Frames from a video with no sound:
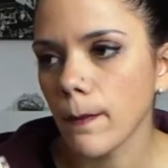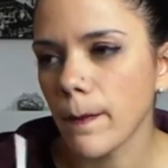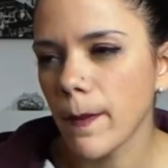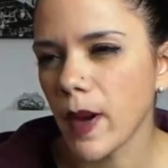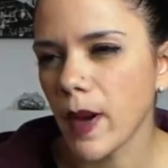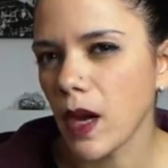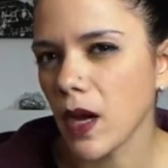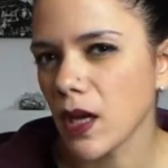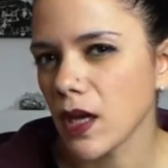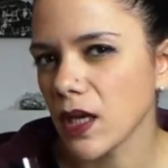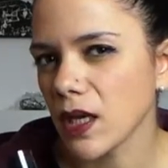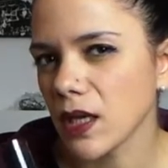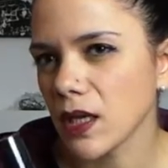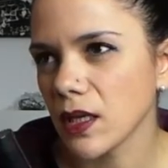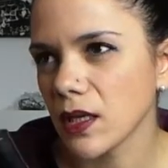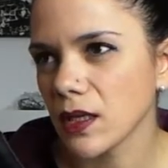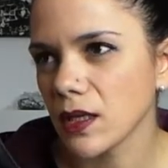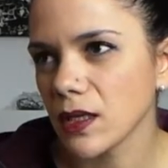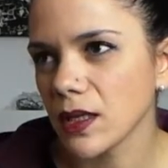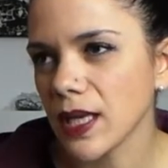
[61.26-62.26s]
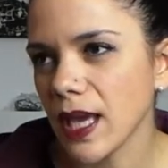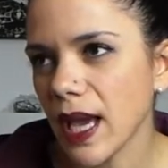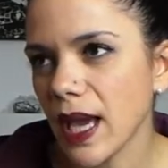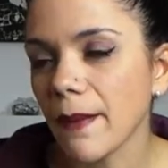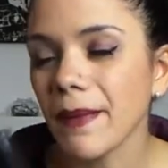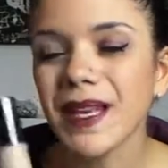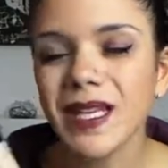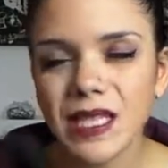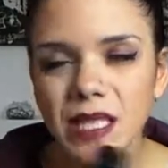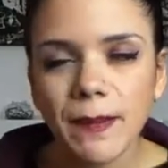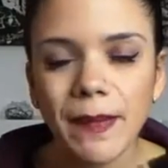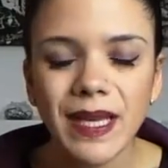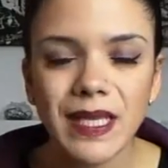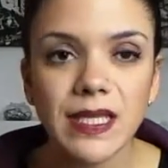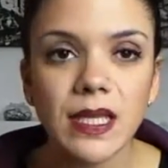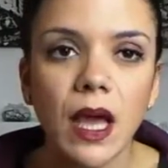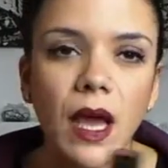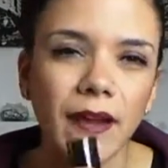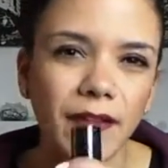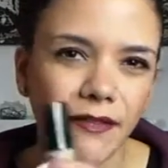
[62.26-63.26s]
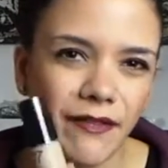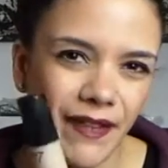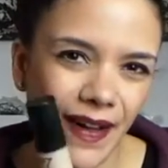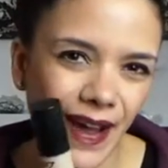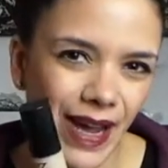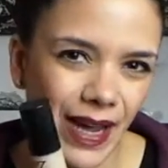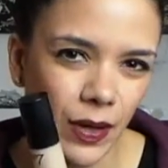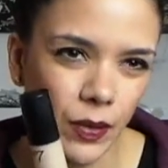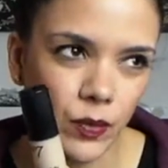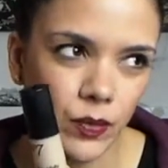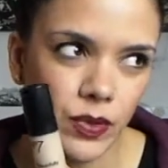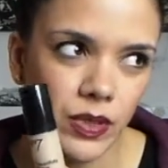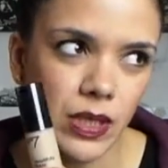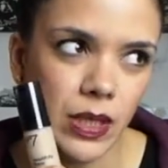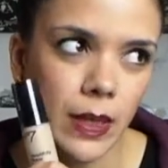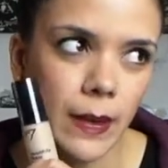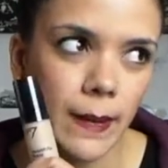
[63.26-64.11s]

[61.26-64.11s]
But yeah, I mean, it's the best that I've found,